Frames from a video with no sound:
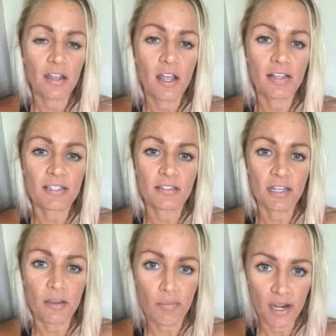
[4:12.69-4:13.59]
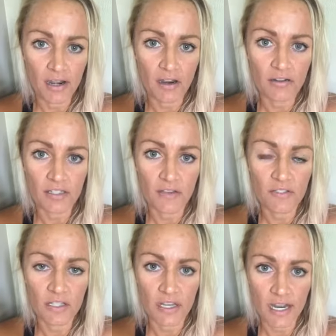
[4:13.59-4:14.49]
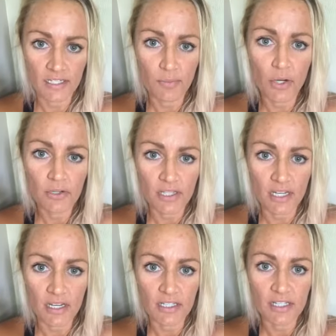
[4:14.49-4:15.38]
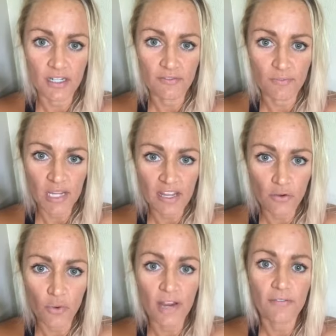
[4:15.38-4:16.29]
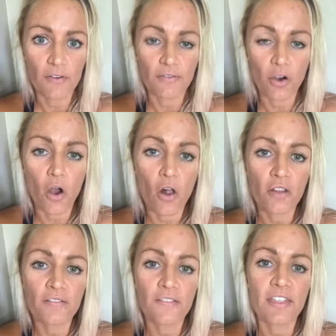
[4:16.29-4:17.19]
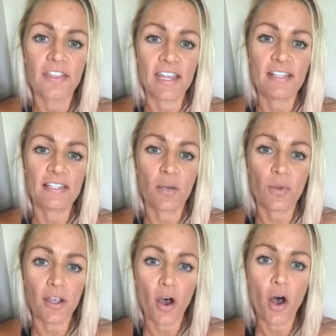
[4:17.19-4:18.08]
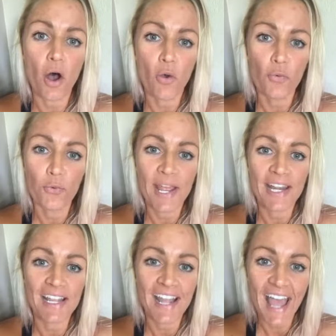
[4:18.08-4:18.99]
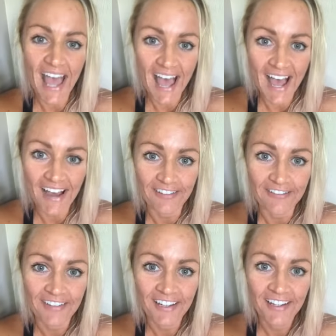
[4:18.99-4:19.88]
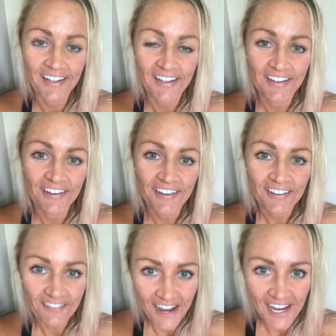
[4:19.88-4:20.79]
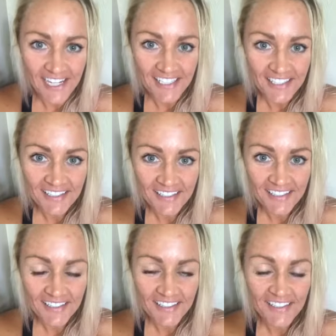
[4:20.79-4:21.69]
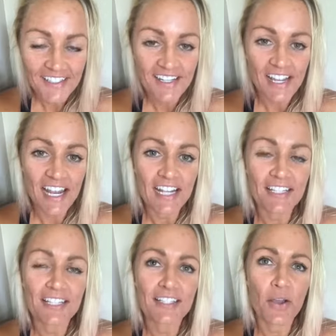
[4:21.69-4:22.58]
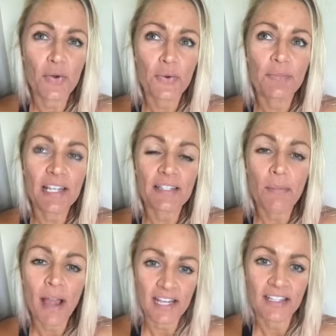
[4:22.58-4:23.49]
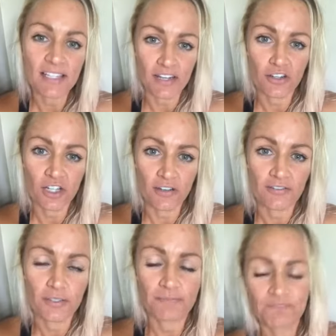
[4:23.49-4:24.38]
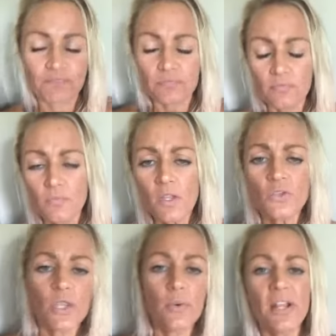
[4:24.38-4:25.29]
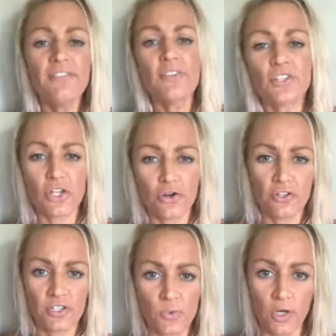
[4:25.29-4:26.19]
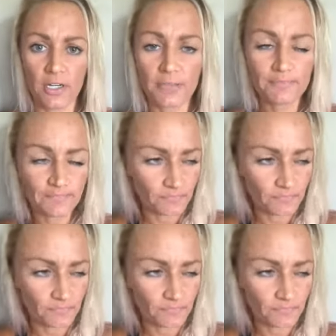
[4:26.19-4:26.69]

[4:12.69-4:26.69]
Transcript: constantly comparing ourselves to the next person instead of being grateful for all of the things that we already have, right? And it's a mindset shift. So like when I first started this work,